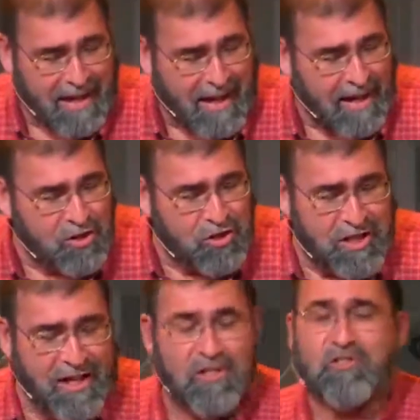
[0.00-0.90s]
And
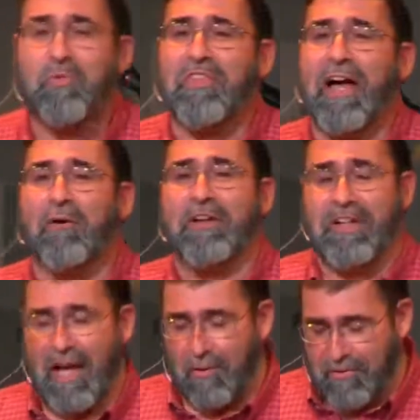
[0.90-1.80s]
she is, without a
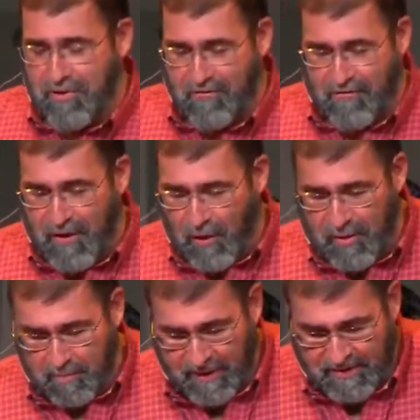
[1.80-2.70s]
doubt, the
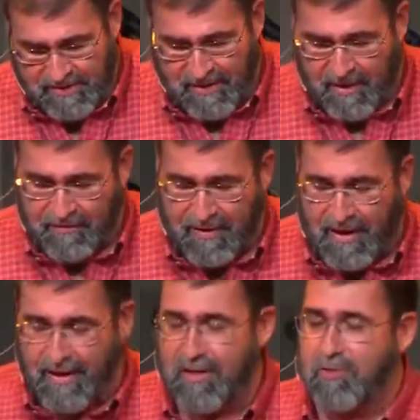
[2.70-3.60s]
very best gift
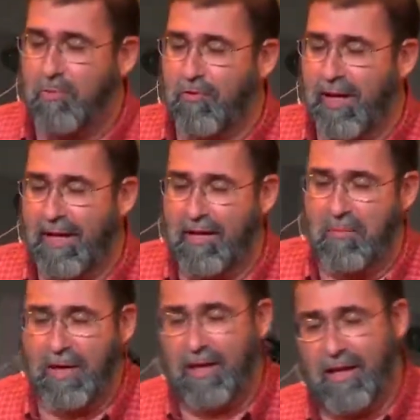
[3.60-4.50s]
God has provided in
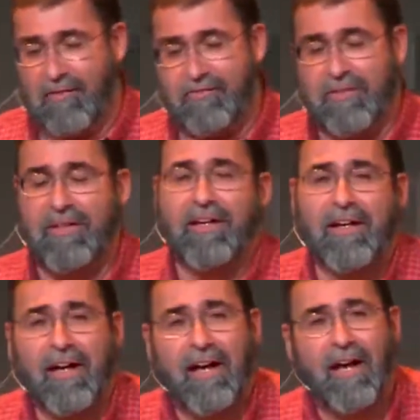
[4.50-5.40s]
my life.
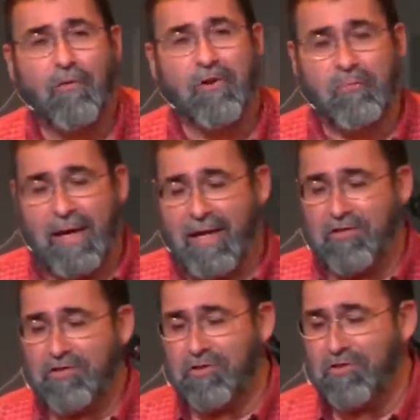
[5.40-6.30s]
We've
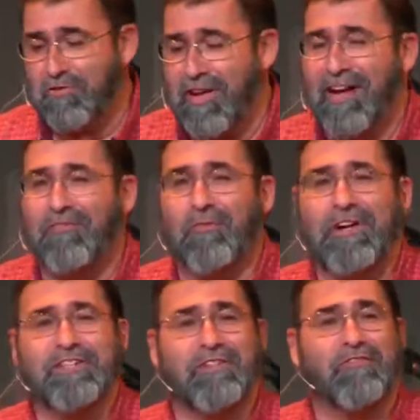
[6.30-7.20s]
managed to survive
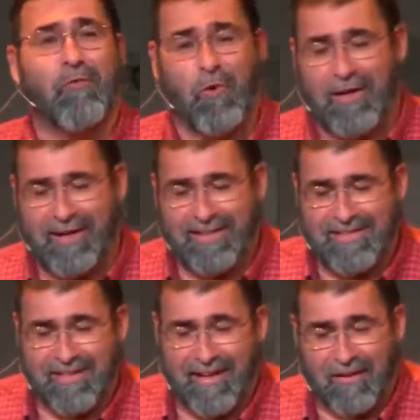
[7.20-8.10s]
raising 4
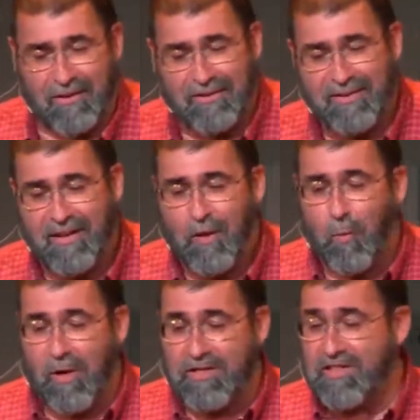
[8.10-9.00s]
kids together,
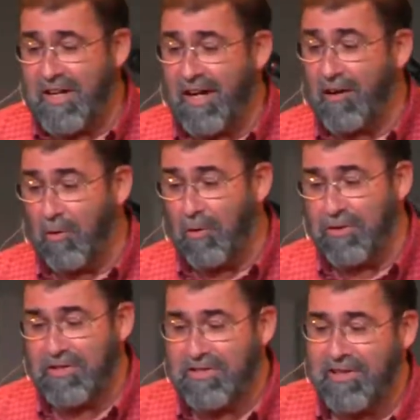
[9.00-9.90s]
1 son, our
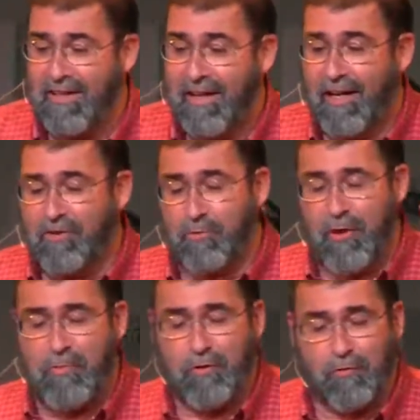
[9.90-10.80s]
oldest, and
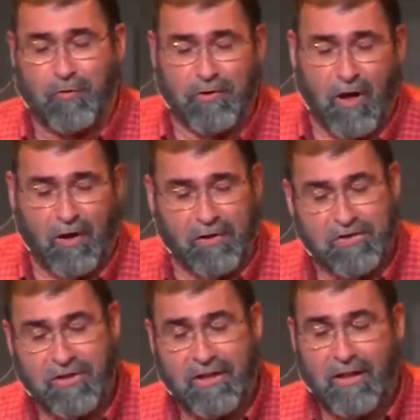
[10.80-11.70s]
3 beautiful
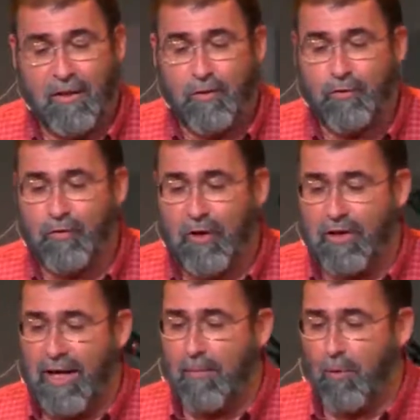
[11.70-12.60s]
daughters who've
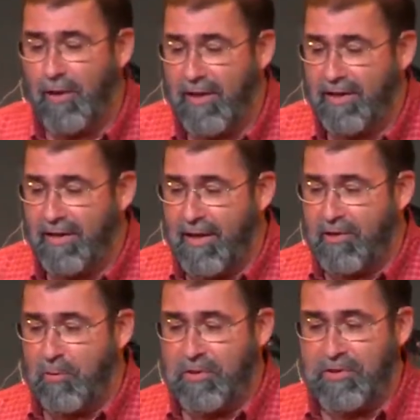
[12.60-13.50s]
collaborated
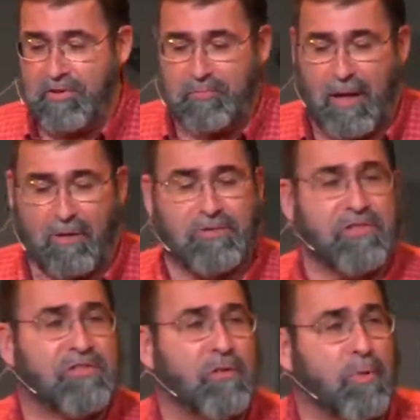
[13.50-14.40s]
together with their
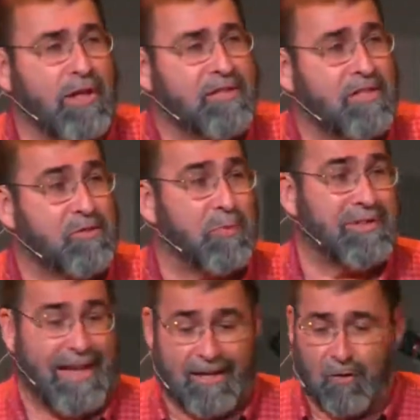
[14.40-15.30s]
spouses to bless us
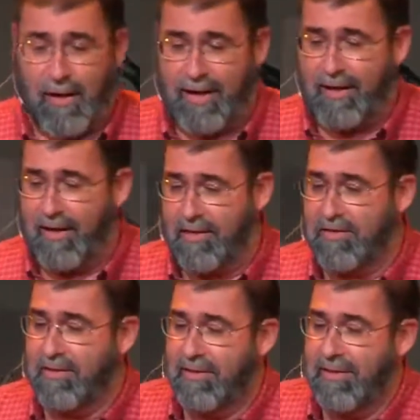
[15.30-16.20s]
with 10
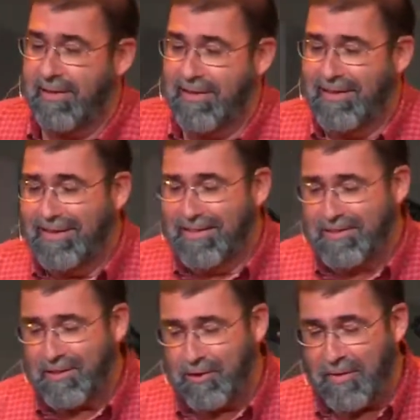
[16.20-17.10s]
grandkids.
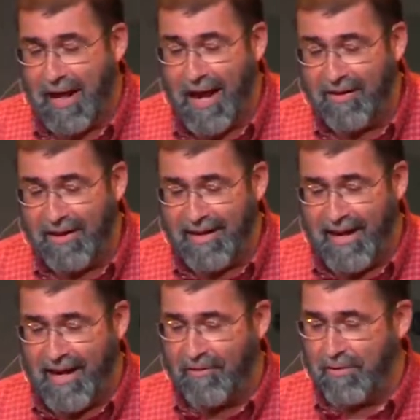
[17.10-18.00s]
So holiday
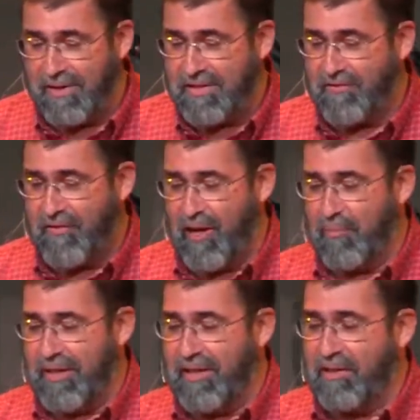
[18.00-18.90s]
gatherings and
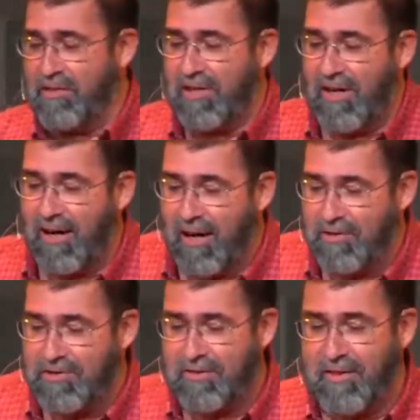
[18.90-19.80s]
family dinners at our
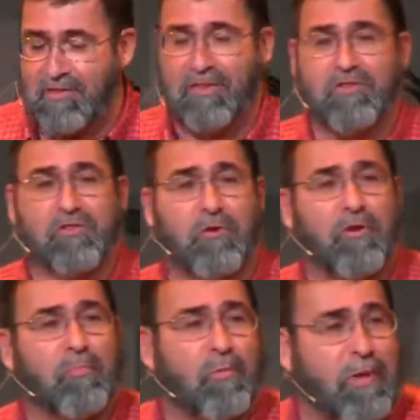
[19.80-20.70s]
house are nothing short
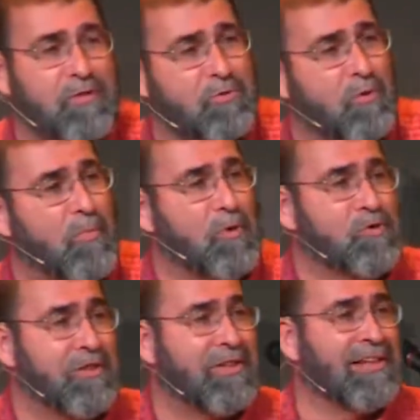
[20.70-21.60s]
of perpetual
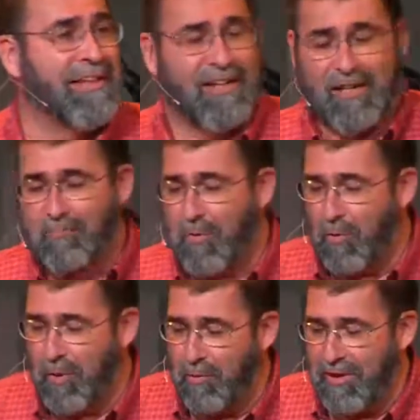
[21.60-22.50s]
motion,
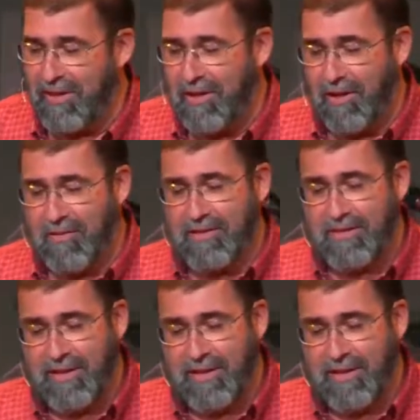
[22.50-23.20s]
but we really love it.